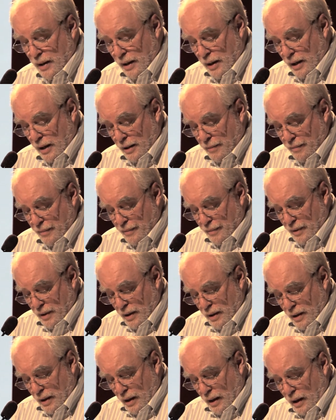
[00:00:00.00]
I'm
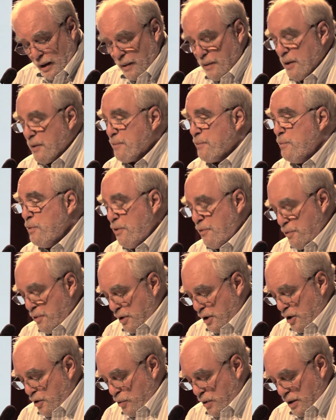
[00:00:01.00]
going to move
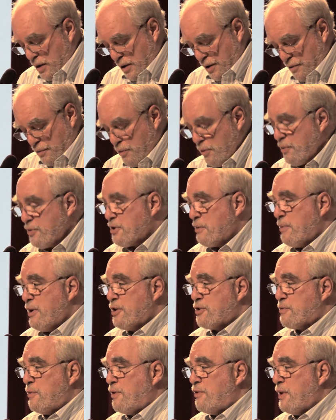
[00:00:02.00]
really quickly through some
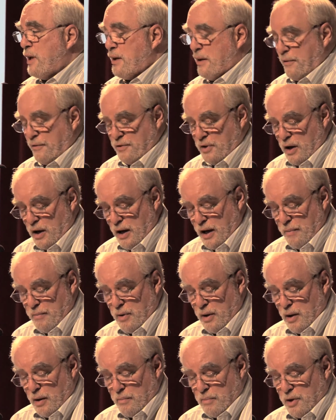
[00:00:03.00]
history. There's not enough
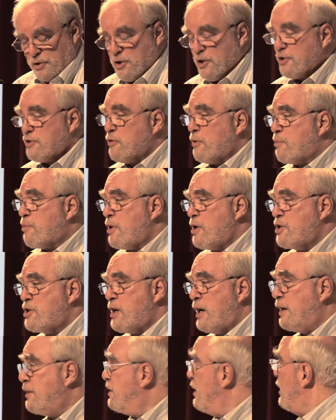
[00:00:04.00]
time, but just to appreciate